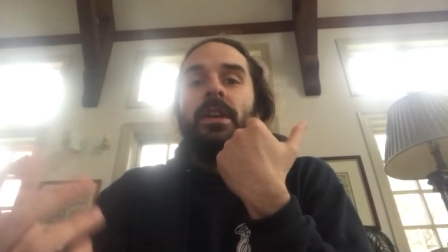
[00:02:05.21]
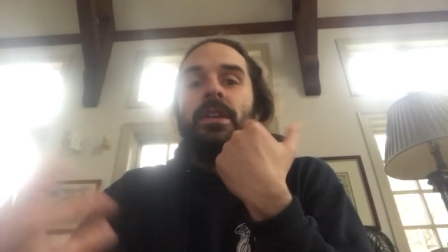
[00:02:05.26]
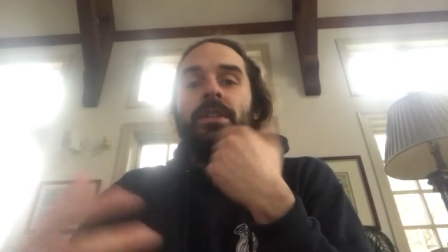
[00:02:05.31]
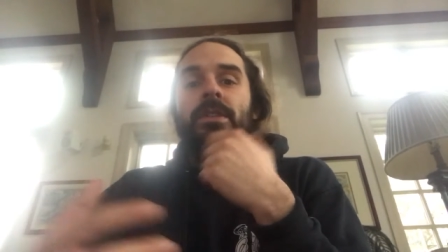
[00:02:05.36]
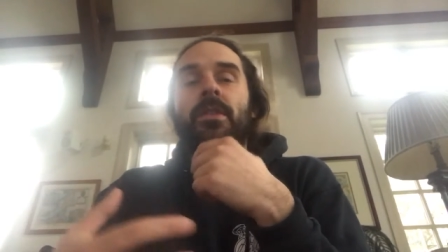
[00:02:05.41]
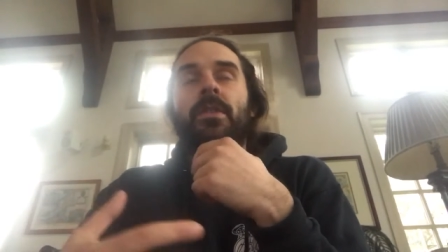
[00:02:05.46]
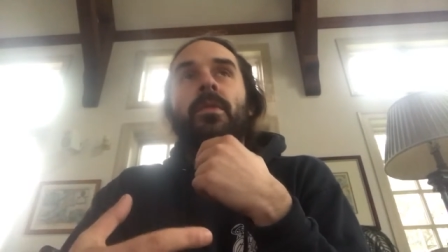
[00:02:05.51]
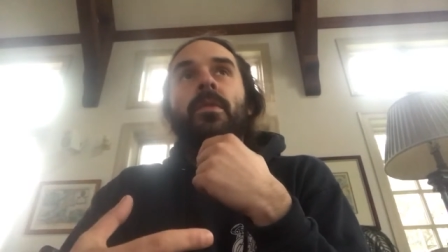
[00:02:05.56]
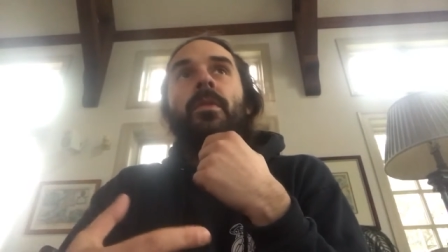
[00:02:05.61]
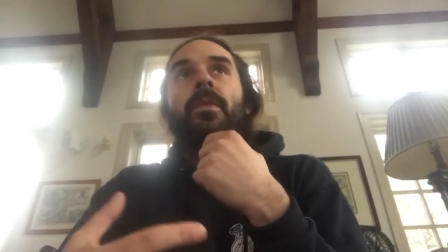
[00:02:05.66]

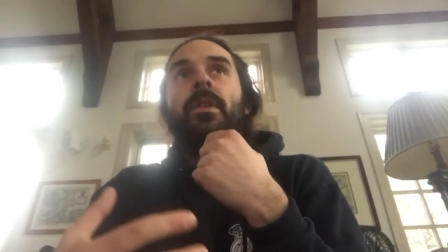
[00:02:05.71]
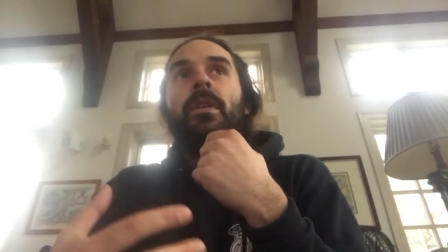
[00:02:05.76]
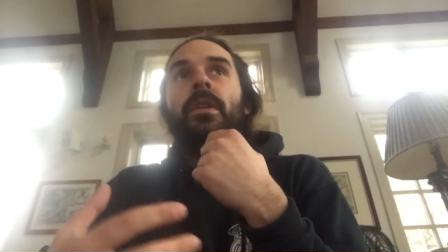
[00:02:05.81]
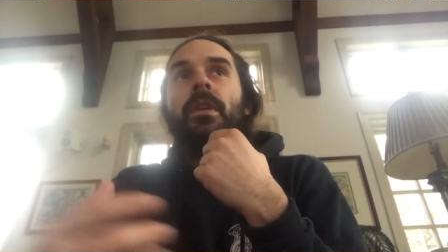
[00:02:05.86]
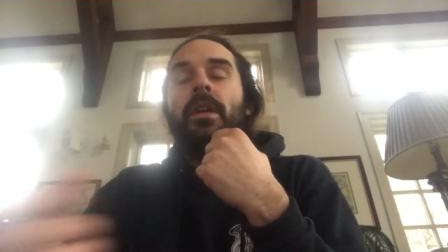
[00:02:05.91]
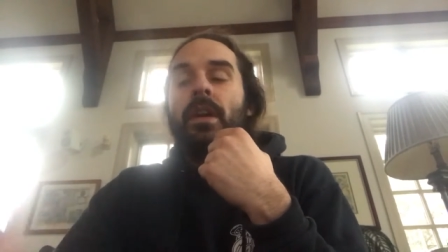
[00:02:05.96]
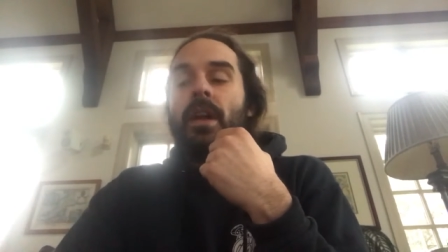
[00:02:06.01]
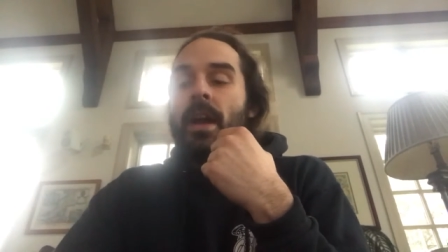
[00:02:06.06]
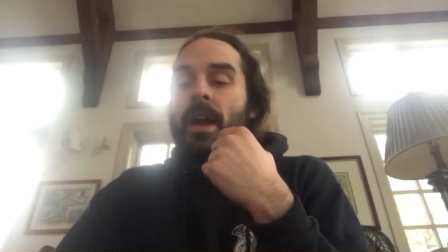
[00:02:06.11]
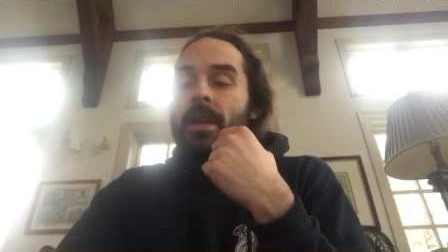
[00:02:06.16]
So
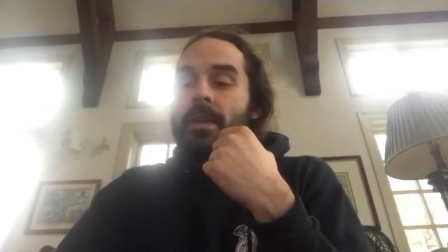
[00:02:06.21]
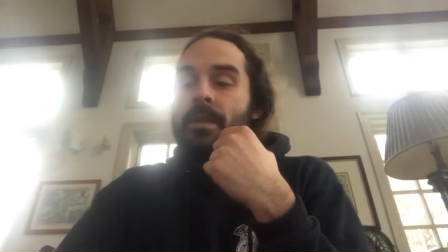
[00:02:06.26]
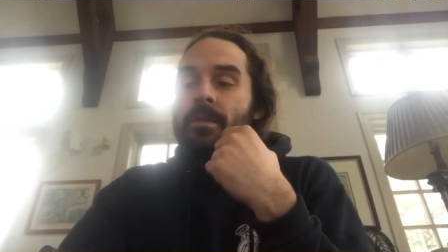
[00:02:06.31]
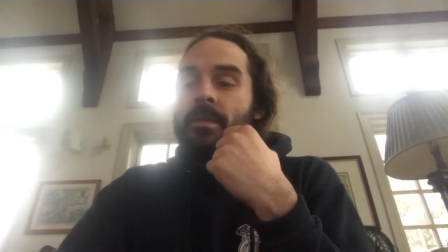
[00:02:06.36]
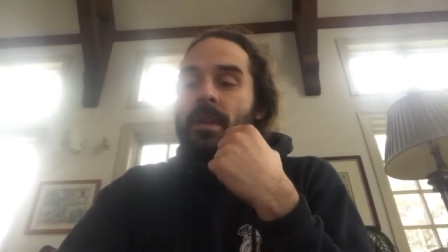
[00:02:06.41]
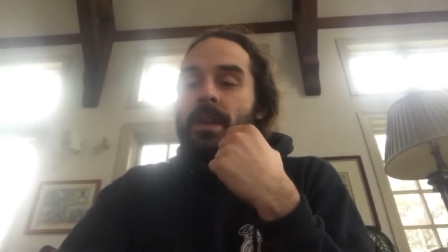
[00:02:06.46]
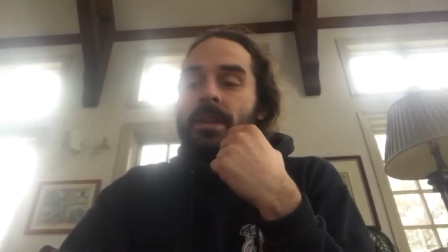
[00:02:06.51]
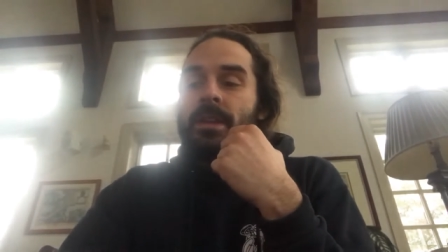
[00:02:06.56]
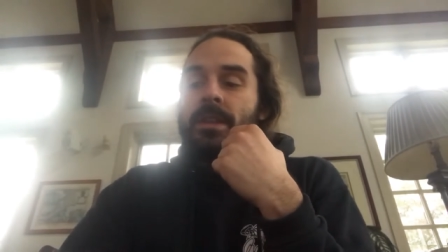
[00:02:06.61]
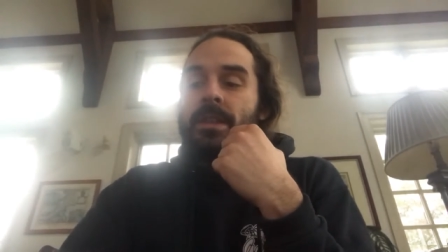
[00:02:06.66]
I,
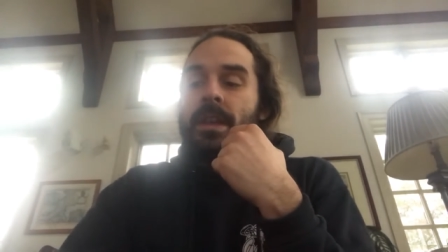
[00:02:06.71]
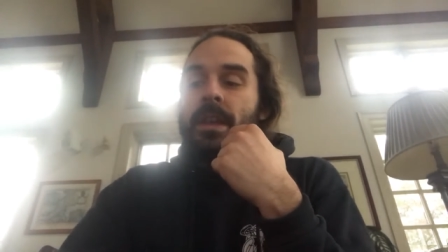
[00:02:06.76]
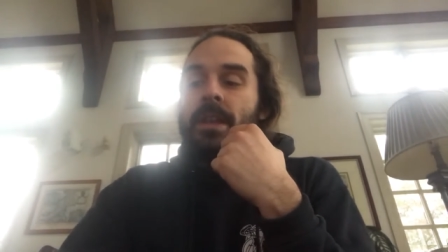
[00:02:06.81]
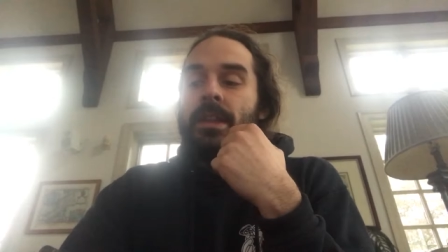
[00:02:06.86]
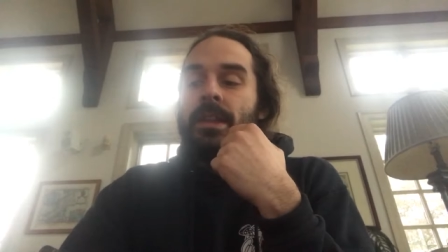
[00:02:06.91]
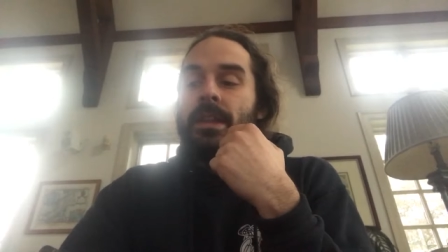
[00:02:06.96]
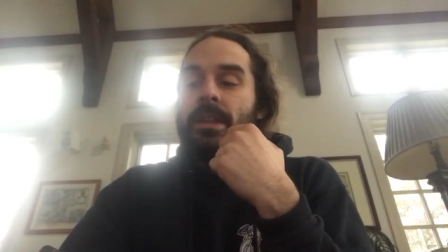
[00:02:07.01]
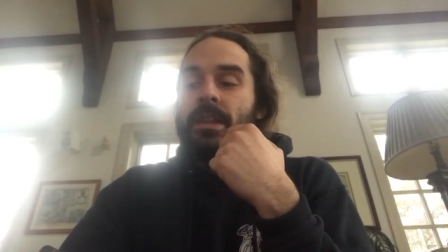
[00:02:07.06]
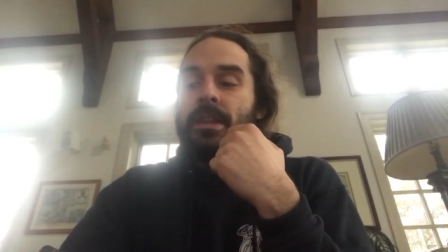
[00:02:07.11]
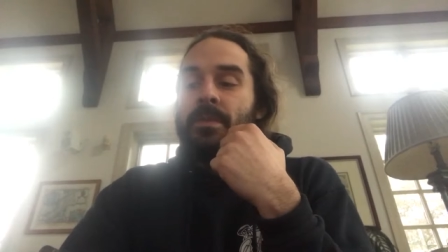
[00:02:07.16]
I
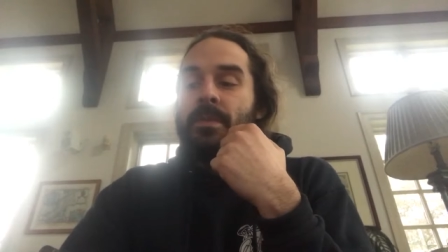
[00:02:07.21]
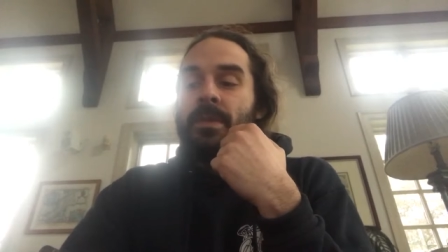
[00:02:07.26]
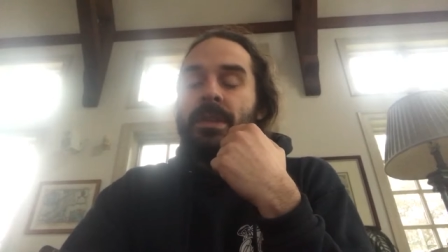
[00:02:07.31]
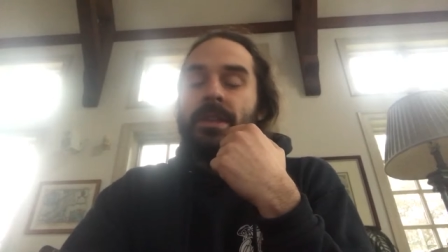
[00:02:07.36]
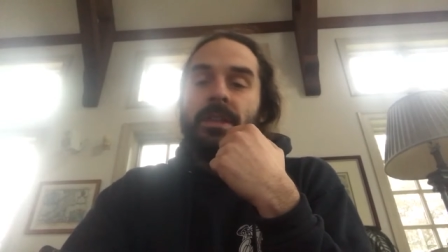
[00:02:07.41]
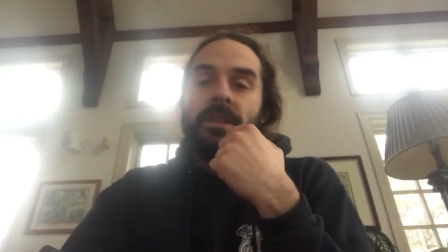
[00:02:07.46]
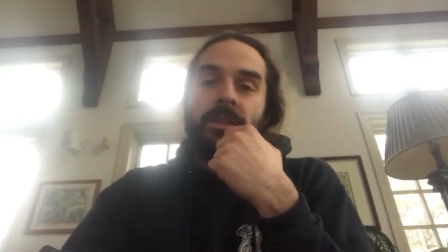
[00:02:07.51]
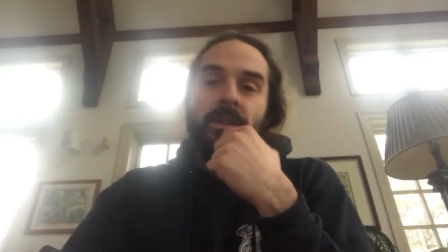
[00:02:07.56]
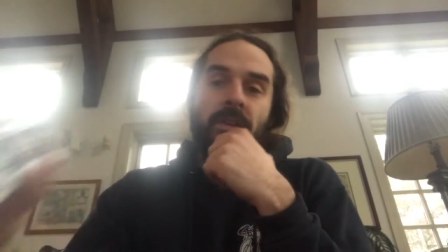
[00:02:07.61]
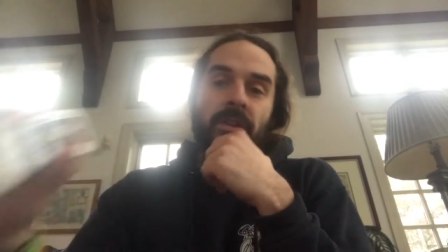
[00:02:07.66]
decided to get these
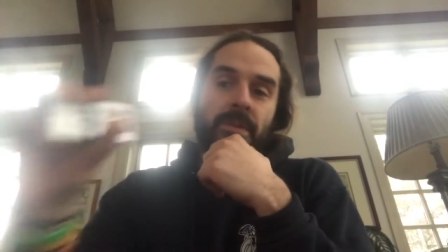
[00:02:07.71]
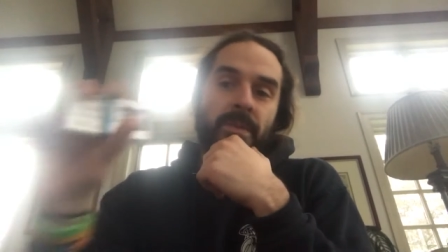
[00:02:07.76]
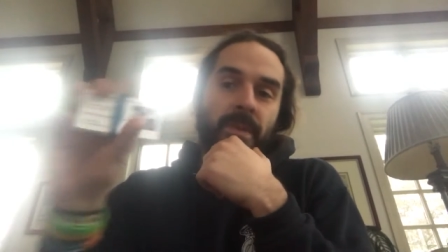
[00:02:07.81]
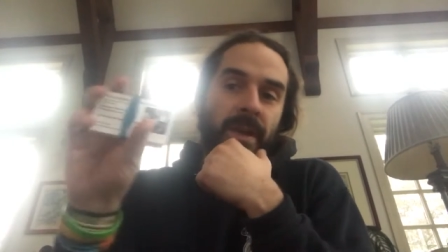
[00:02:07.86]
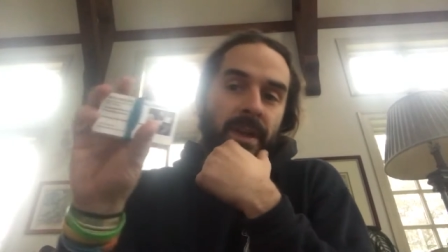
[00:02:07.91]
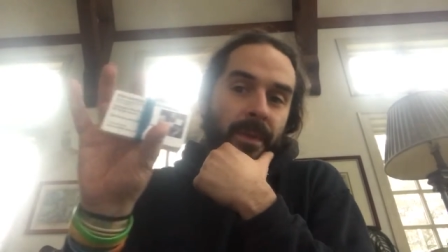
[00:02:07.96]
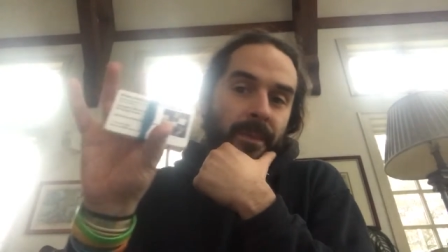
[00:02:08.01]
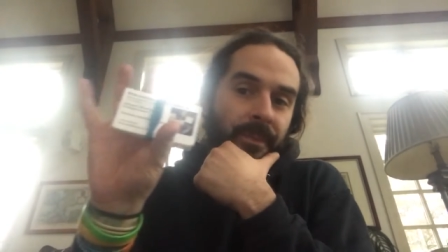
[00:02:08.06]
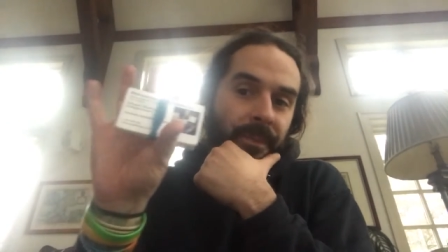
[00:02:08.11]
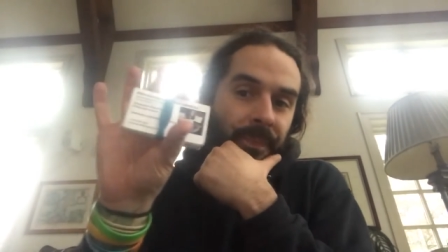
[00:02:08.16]
business cards
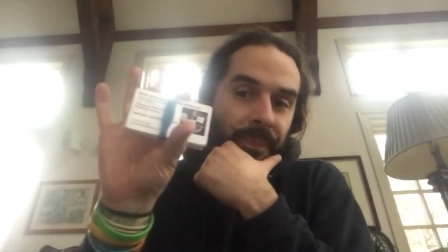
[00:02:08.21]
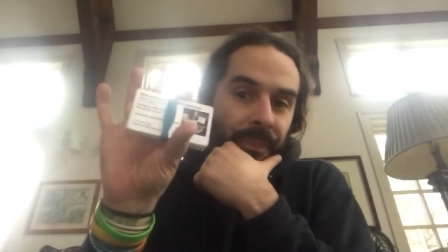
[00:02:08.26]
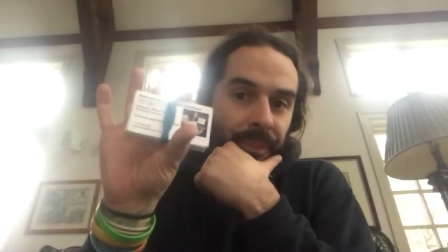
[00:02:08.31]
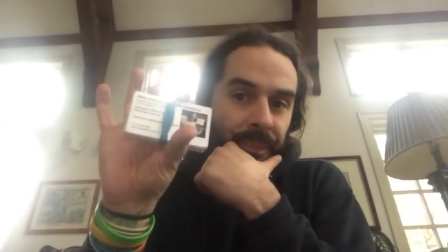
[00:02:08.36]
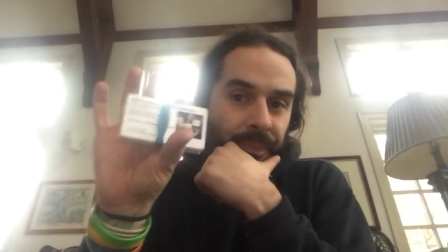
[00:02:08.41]
made up.